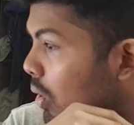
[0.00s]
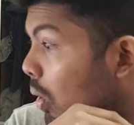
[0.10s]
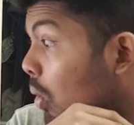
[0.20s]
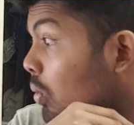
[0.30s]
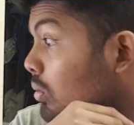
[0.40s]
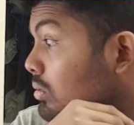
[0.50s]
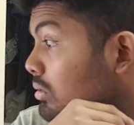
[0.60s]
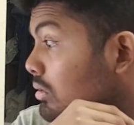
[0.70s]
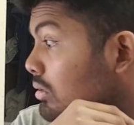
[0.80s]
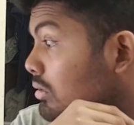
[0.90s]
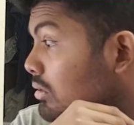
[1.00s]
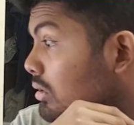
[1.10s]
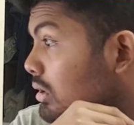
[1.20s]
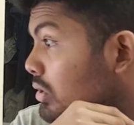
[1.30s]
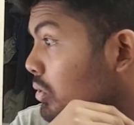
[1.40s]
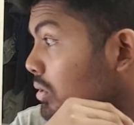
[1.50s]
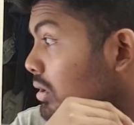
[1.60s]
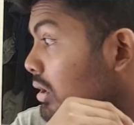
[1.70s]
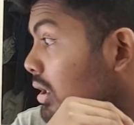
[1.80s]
Oh, dude.